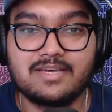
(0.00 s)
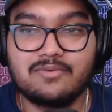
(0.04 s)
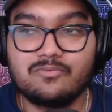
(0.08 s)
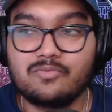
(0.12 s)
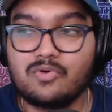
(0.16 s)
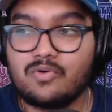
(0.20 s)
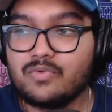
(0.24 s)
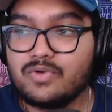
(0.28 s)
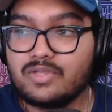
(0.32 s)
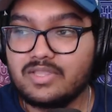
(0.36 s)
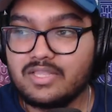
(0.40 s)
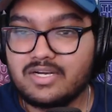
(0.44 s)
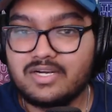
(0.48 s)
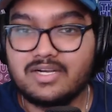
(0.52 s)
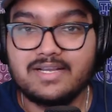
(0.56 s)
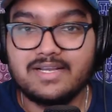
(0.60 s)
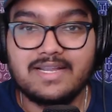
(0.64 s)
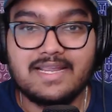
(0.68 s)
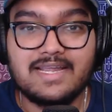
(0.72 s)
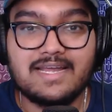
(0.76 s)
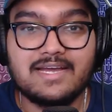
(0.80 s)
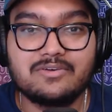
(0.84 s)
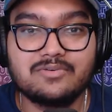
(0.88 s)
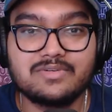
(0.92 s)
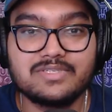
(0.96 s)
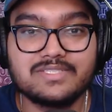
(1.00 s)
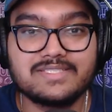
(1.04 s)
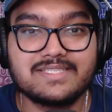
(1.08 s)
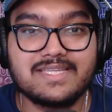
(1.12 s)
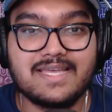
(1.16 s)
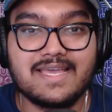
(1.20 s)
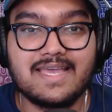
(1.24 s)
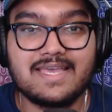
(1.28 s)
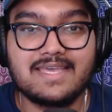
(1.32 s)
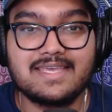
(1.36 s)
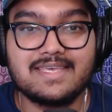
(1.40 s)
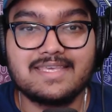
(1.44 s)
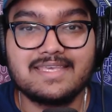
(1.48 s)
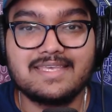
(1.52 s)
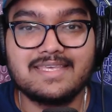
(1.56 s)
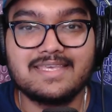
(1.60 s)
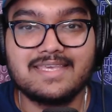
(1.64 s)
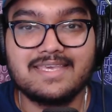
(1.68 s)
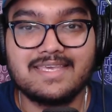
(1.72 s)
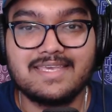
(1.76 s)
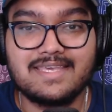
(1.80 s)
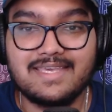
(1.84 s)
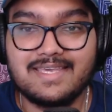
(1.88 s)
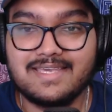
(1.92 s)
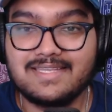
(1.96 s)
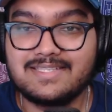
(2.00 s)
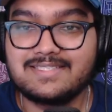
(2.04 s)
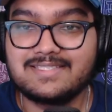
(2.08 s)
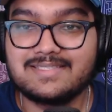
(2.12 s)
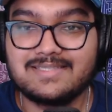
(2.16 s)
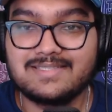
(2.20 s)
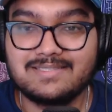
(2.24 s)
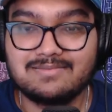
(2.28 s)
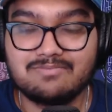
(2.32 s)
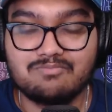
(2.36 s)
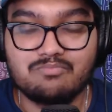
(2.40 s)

What we learned now is that it's